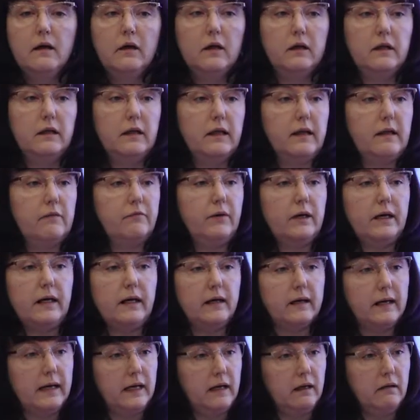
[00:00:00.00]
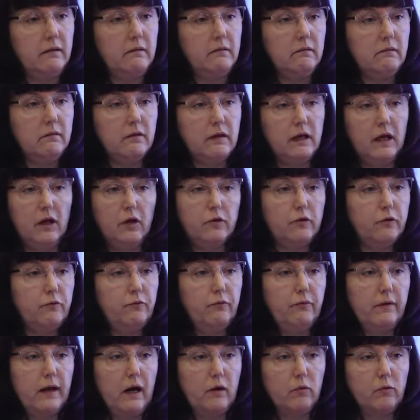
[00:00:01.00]
Uh, it's very green, a lot of
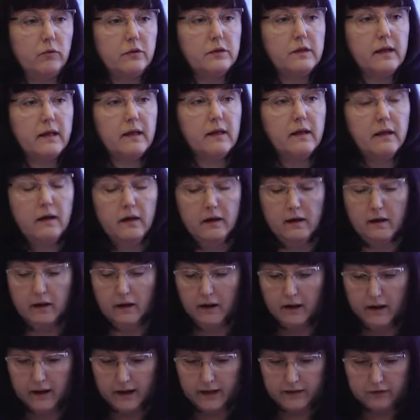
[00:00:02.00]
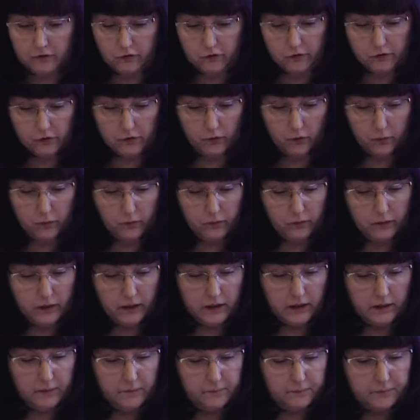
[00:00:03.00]
flowers. And so
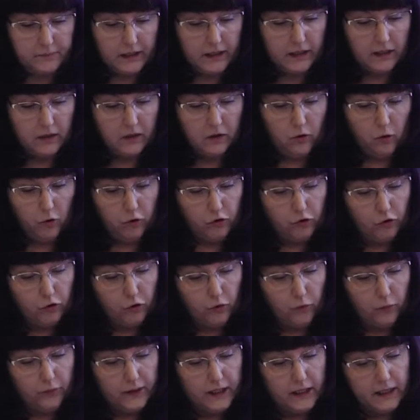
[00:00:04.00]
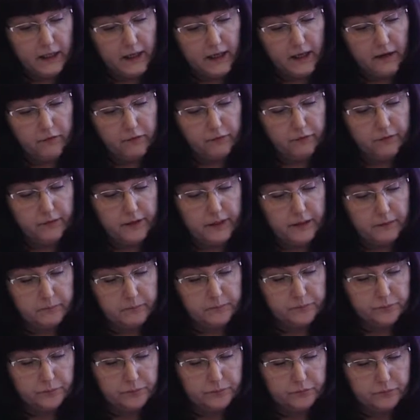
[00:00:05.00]
um, also we have uh,
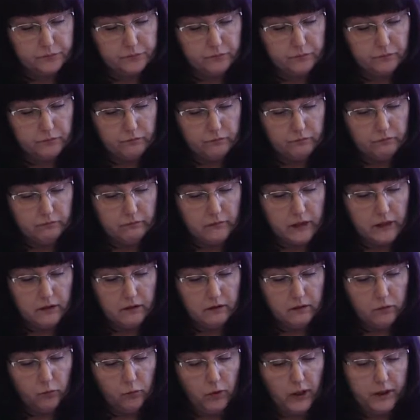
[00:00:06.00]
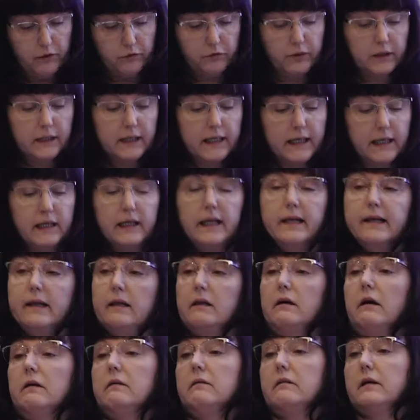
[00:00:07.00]
one of the greenest
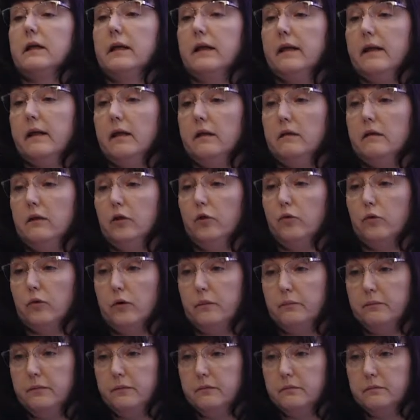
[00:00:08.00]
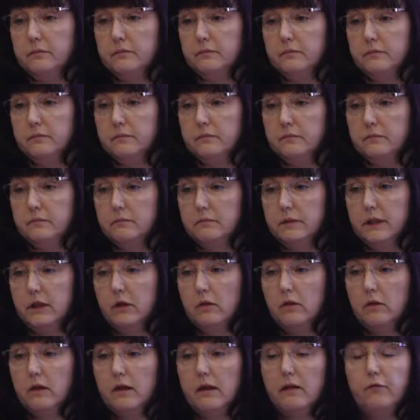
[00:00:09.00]
countries in Europe
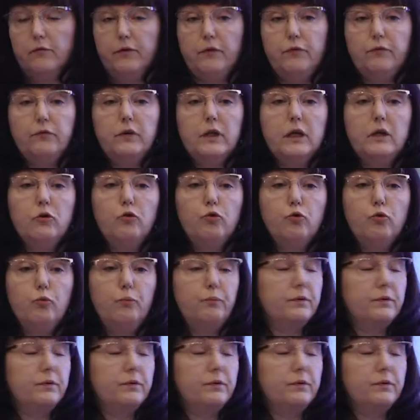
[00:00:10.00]
because 52%